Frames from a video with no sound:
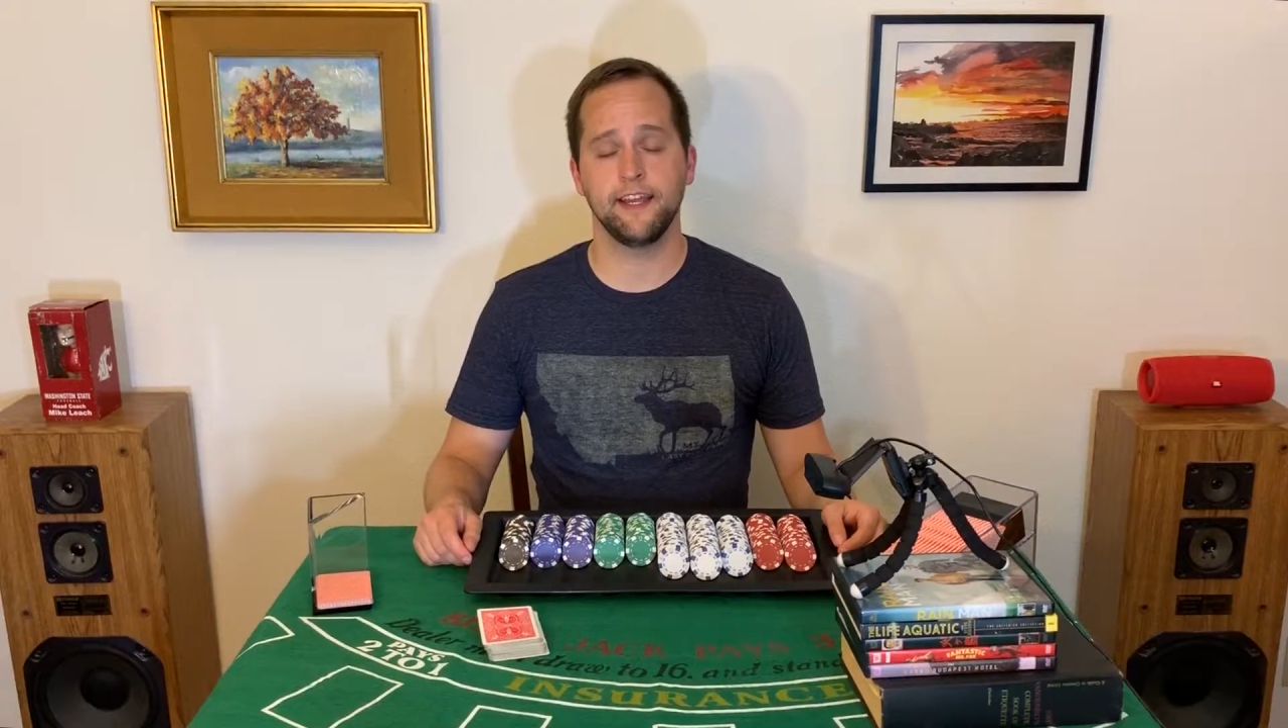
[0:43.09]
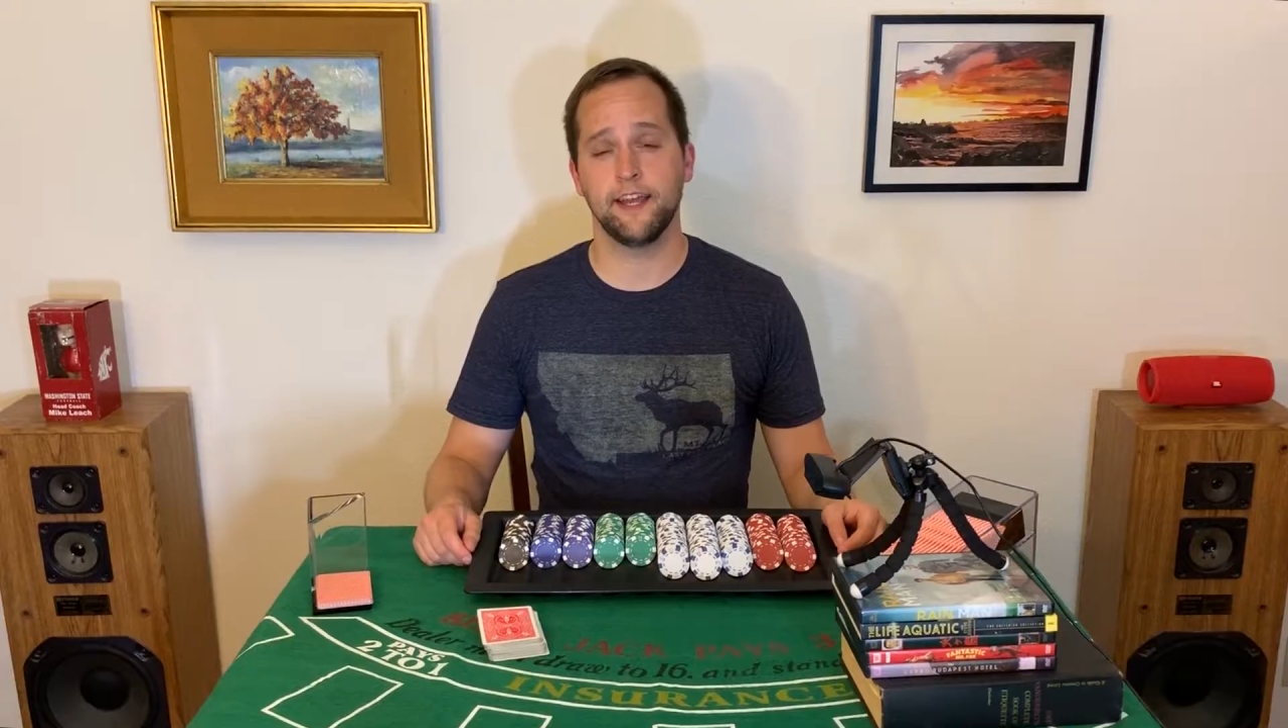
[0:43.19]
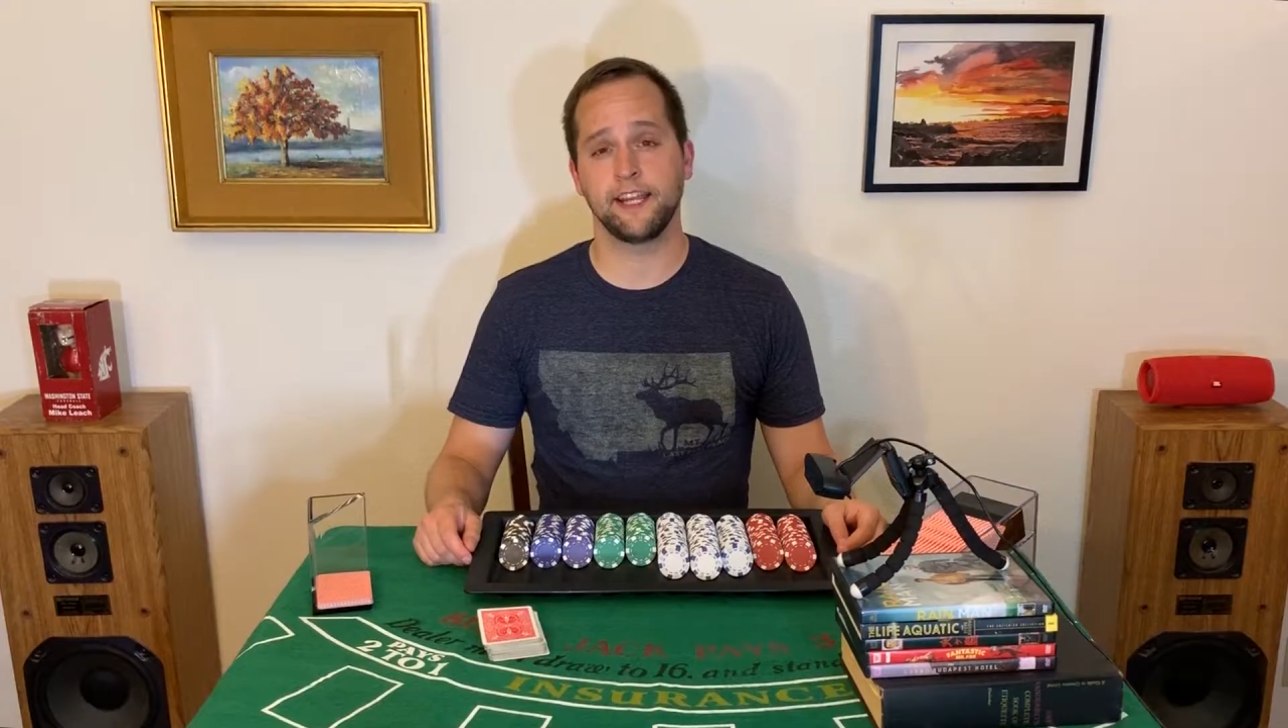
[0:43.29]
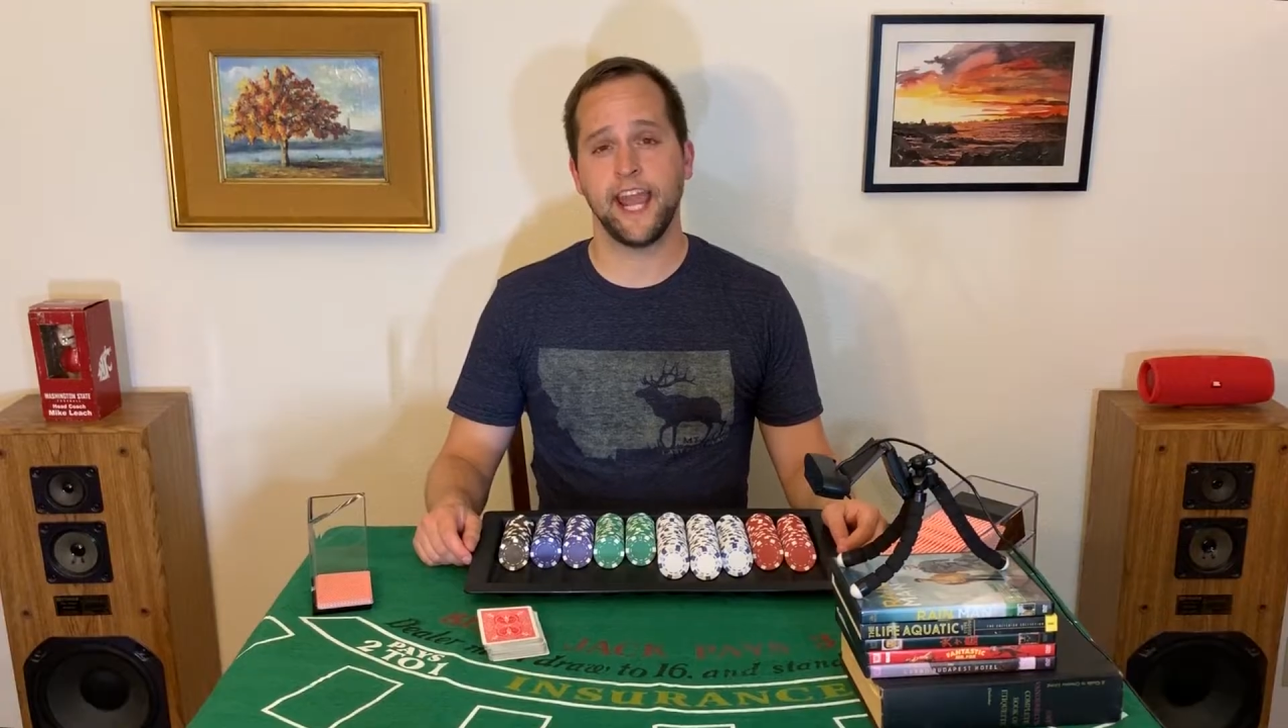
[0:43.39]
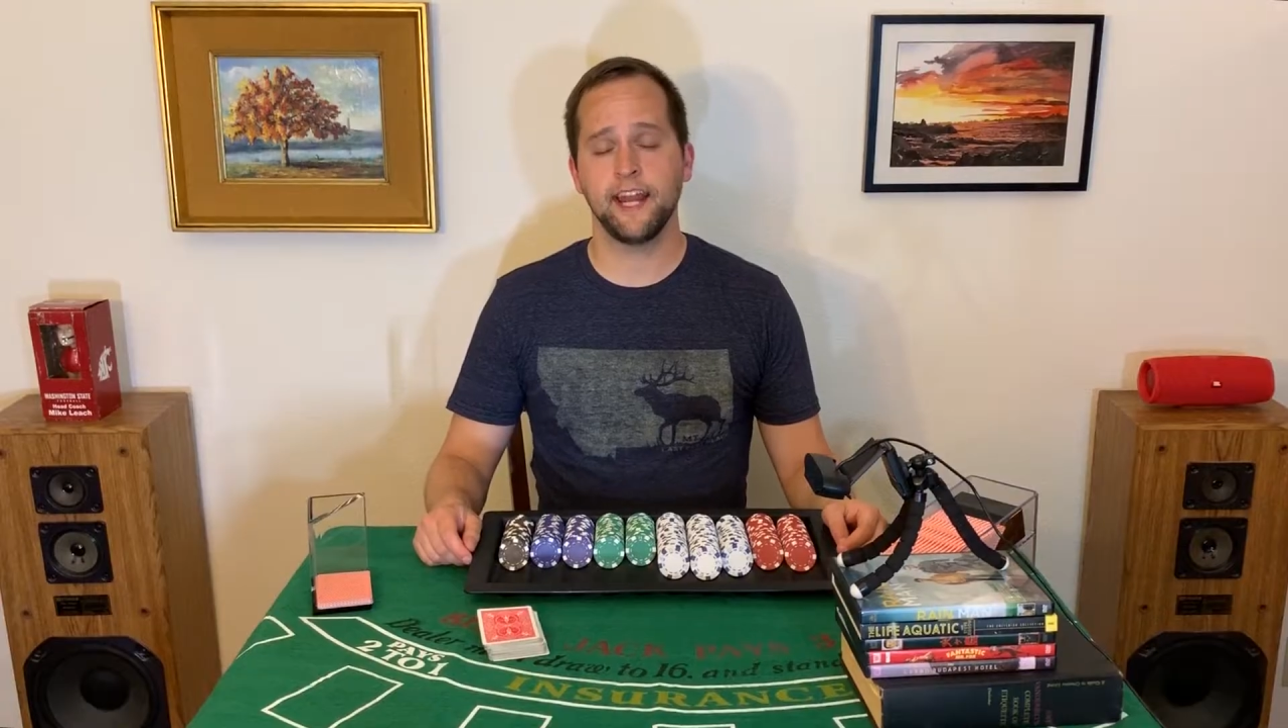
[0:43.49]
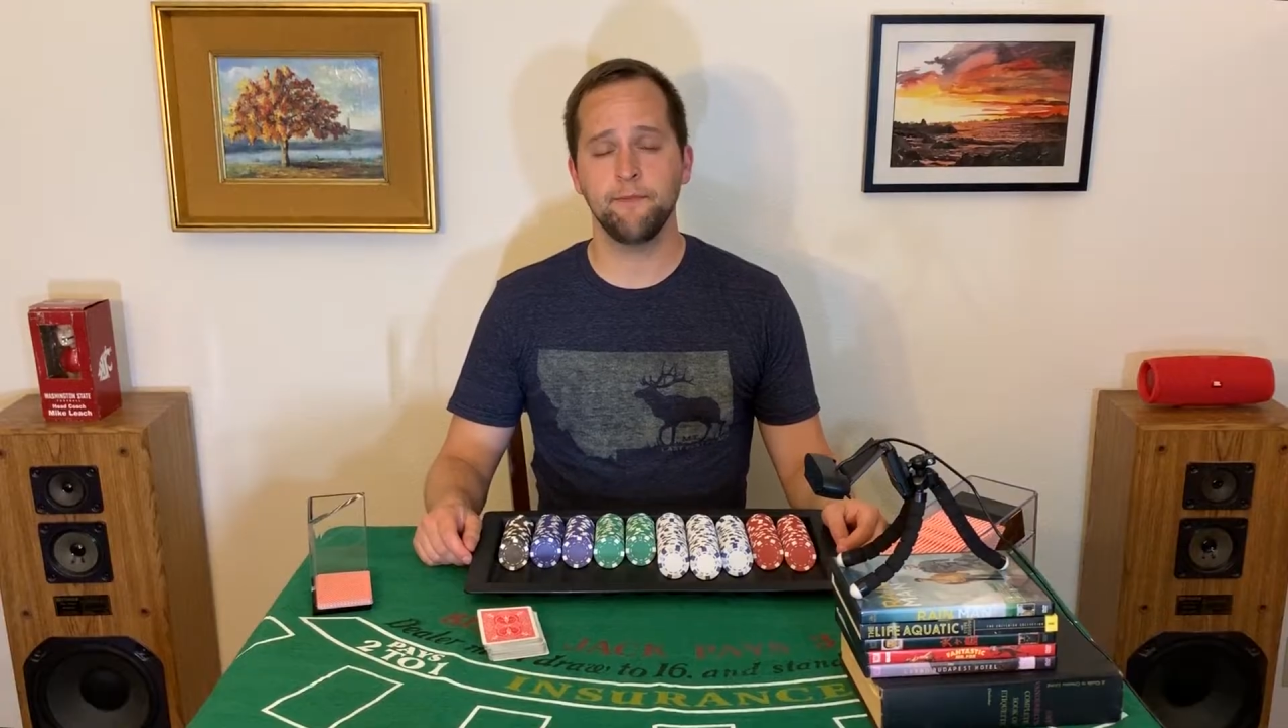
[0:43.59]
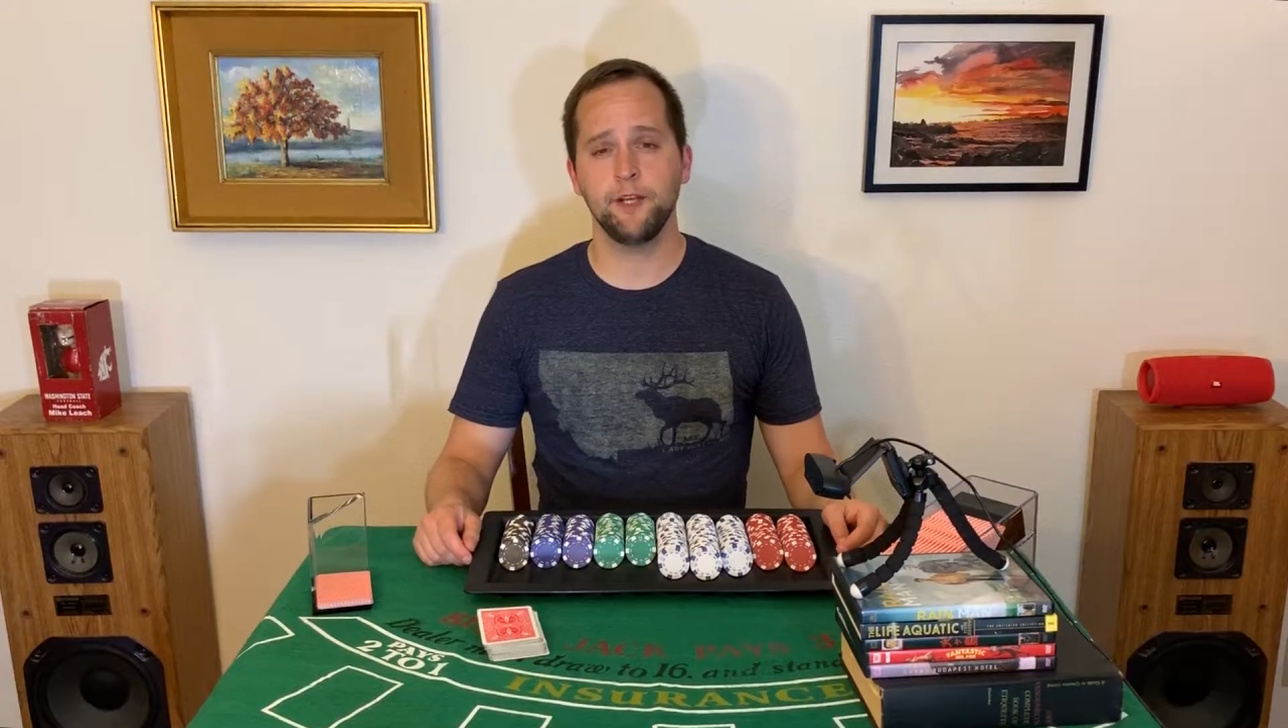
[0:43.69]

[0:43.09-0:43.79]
an Academy